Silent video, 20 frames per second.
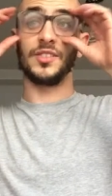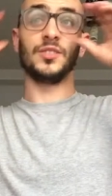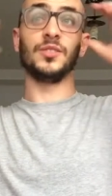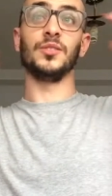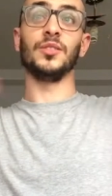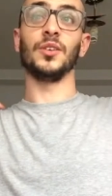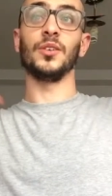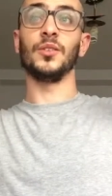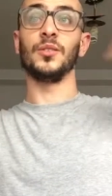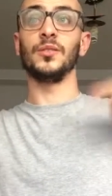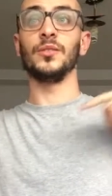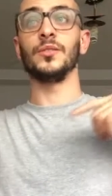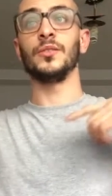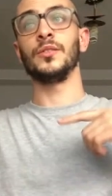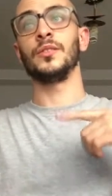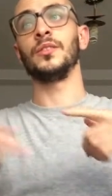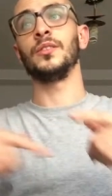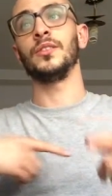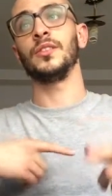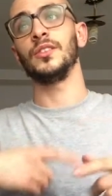You don't
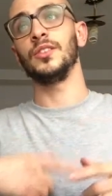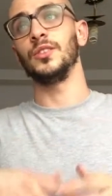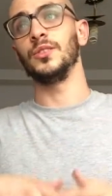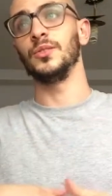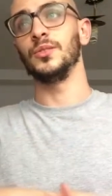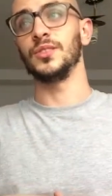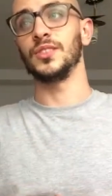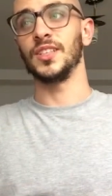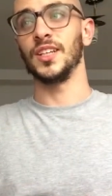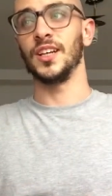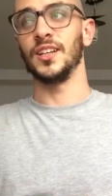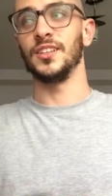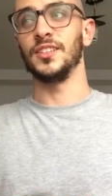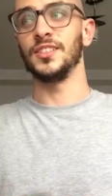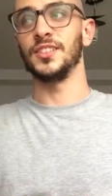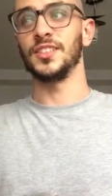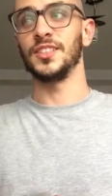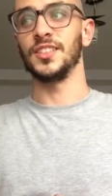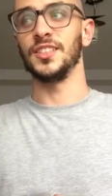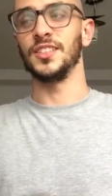use the
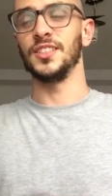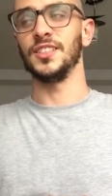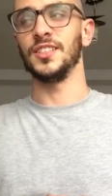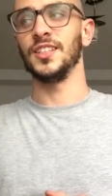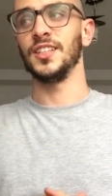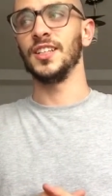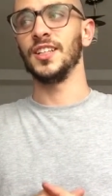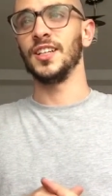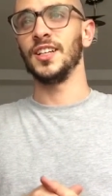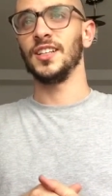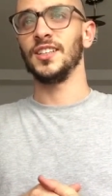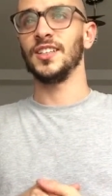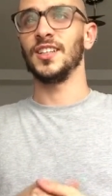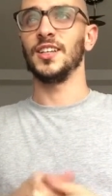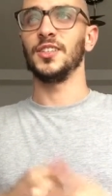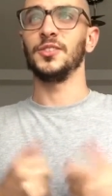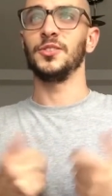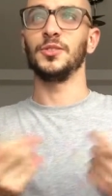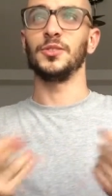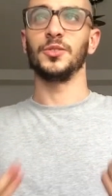energy
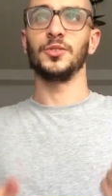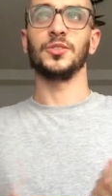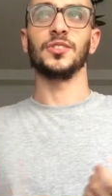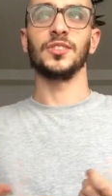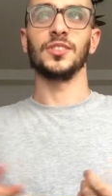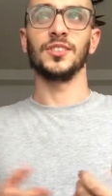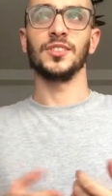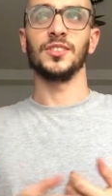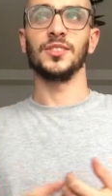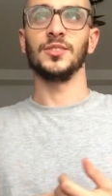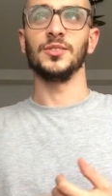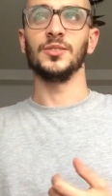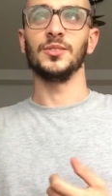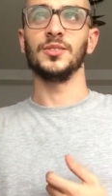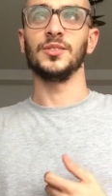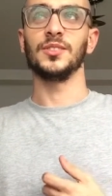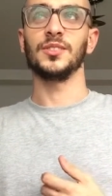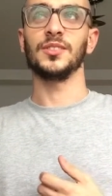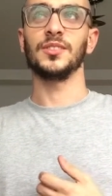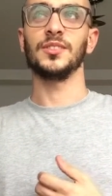that you usually
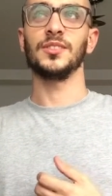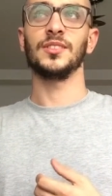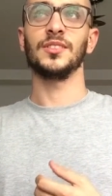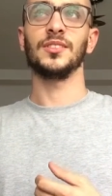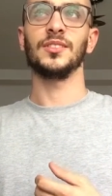use